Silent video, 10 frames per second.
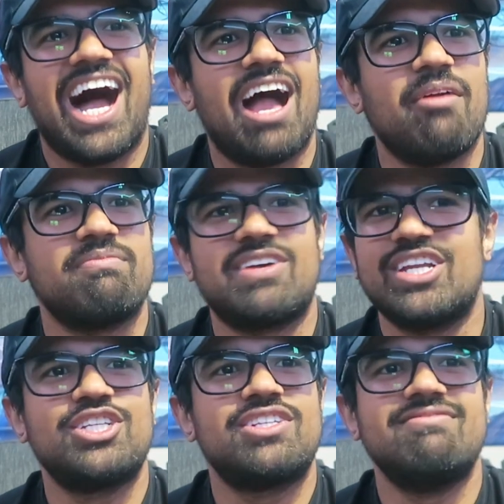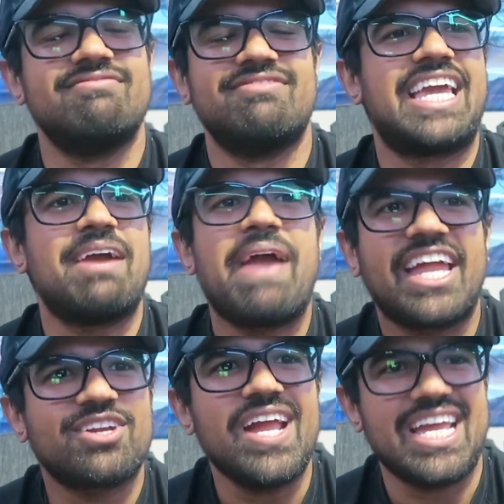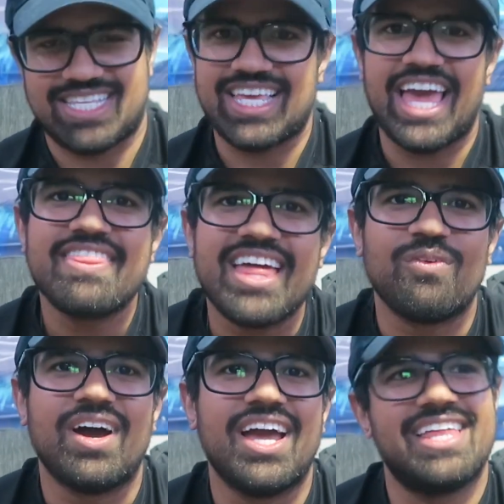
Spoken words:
I'm gonna get bad grades. And then what?